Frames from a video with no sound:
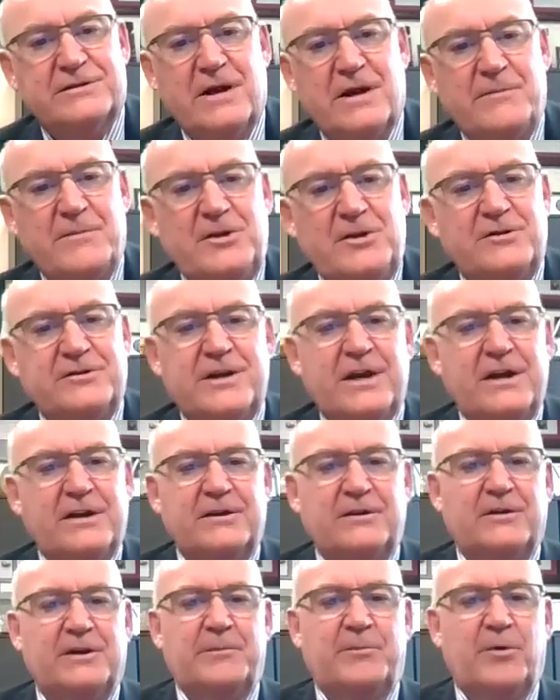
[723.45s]
I mean, you're
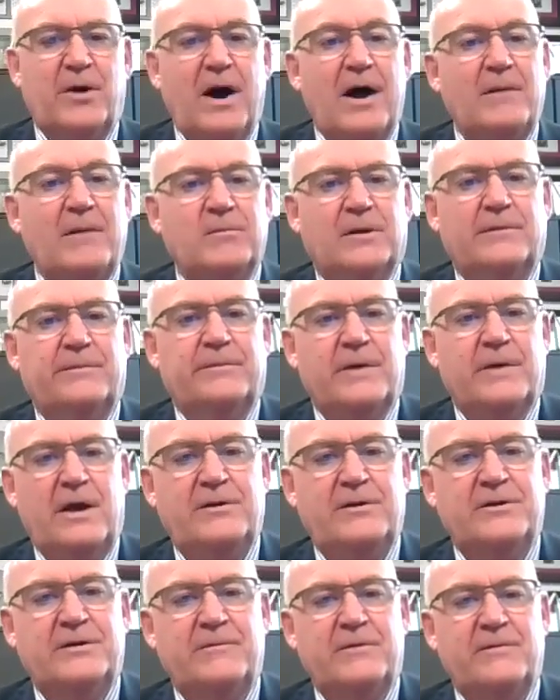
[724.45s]
taking on a problem and
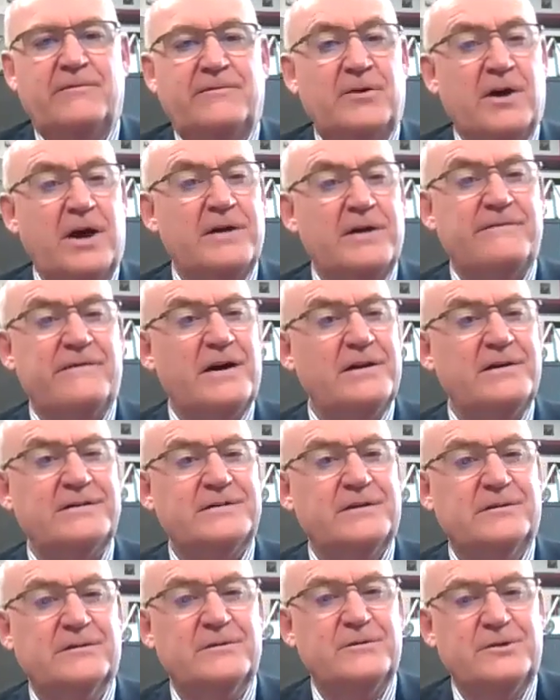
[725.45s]
you're trying to find a
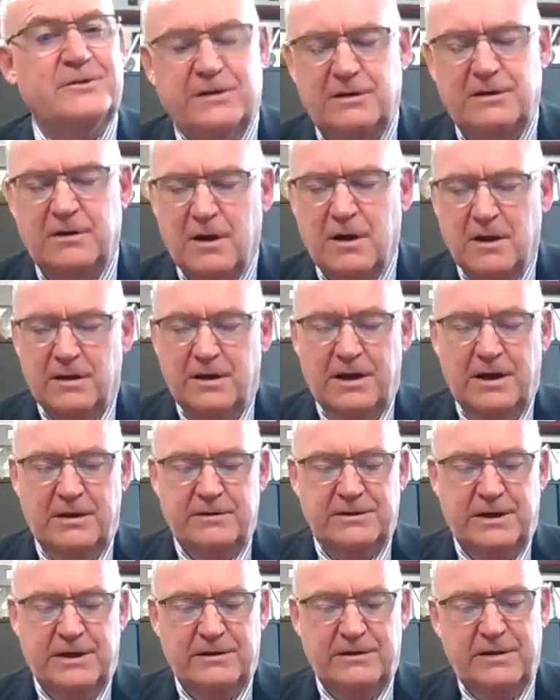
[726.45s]
solution.
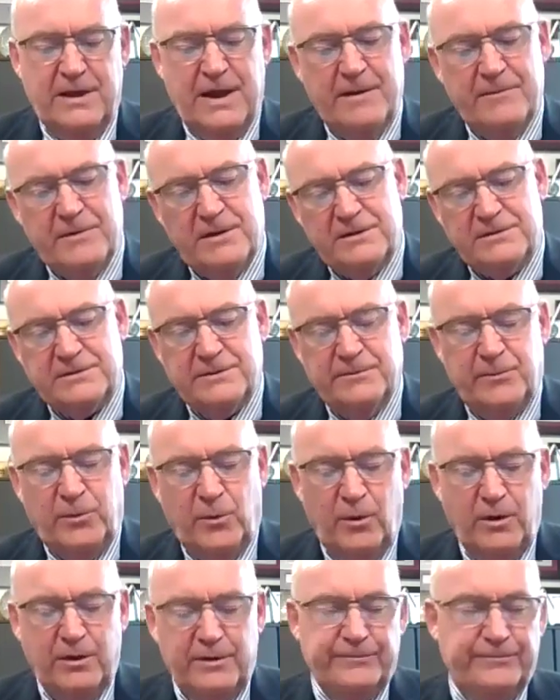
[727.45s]
And that it's
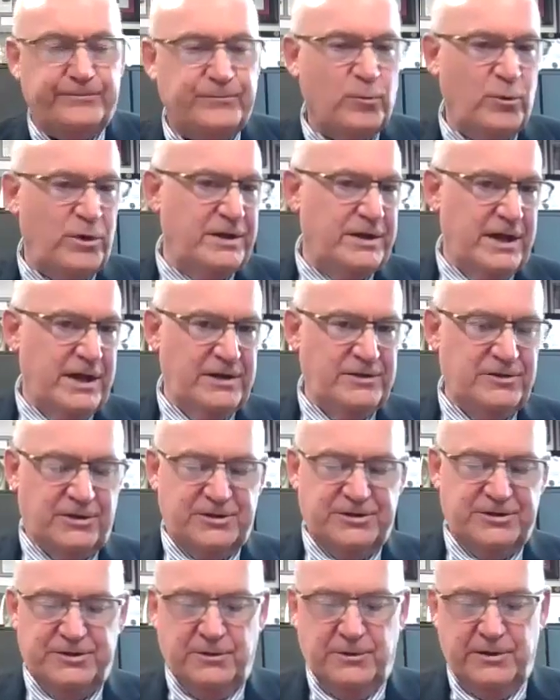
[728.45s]
important. We engage our
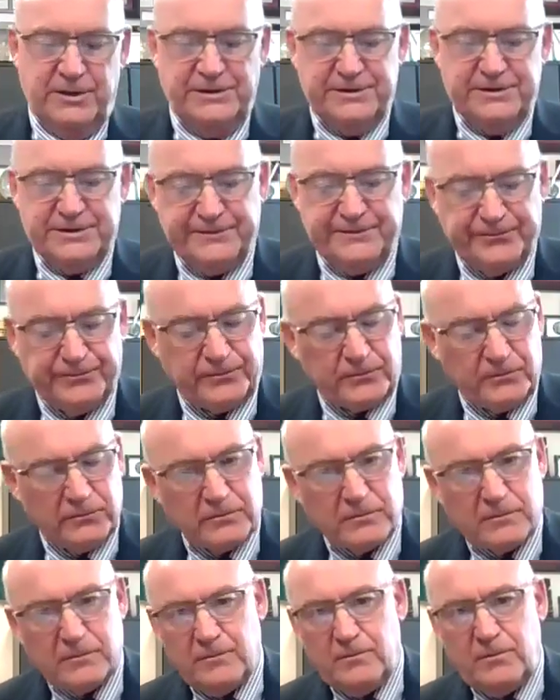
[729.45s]
students.
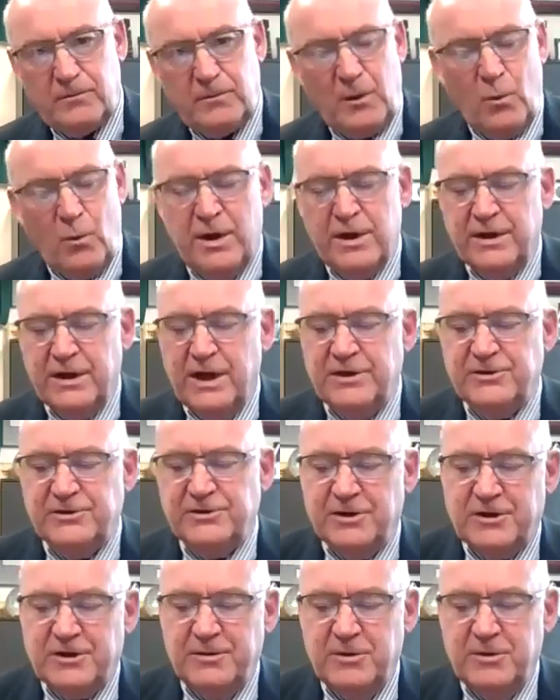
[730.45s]
We engage
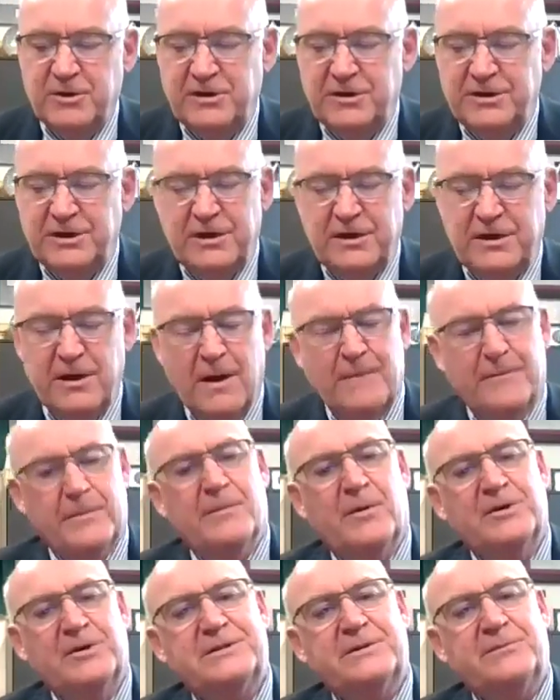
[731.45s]
our community,
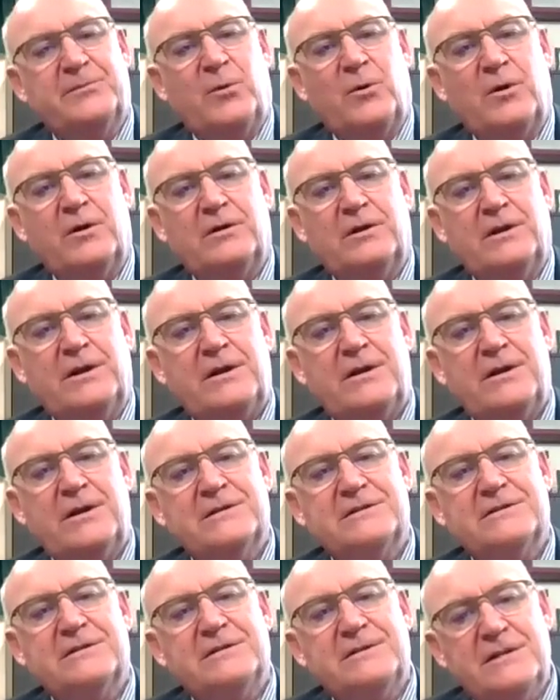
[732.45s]
but most importantly
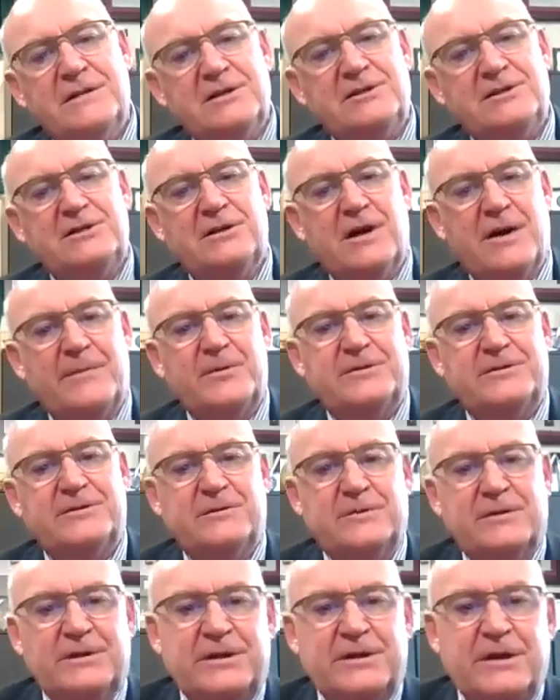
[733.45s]
is the teaching
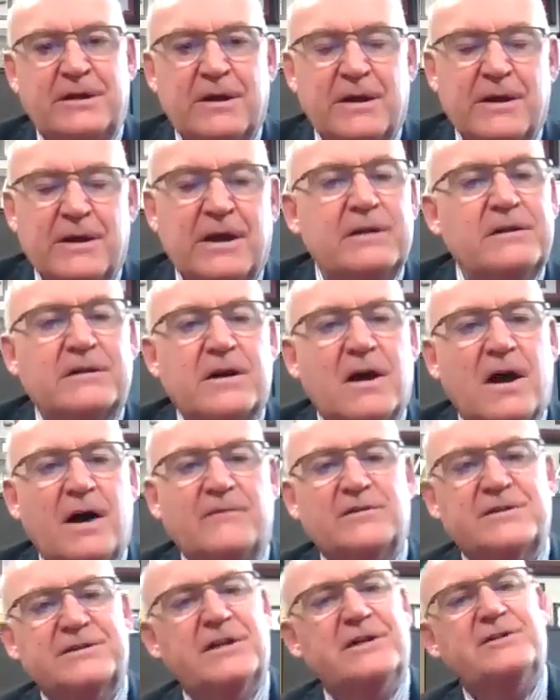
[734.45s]
opportunity and the
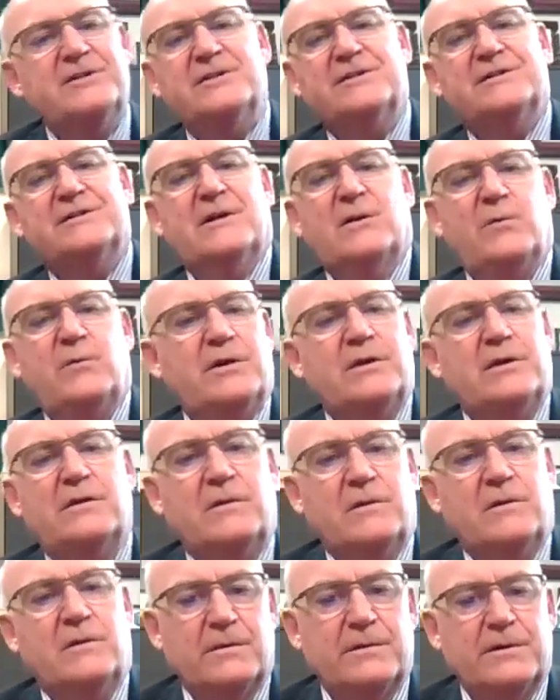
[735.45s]
conversations that we can
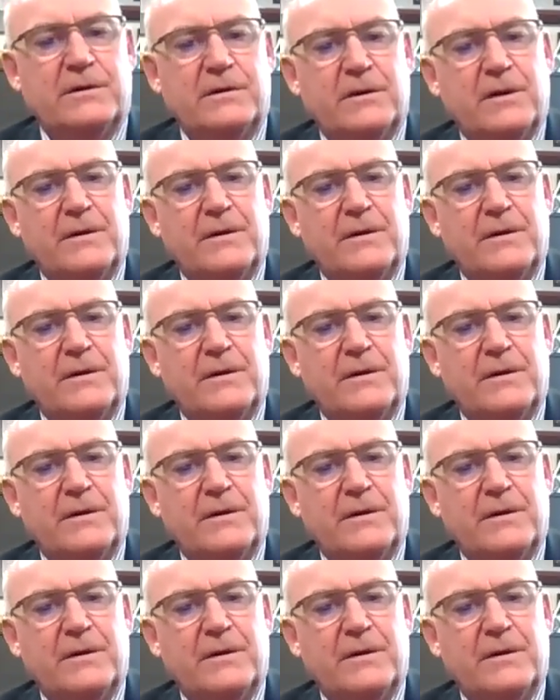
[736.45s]
hold.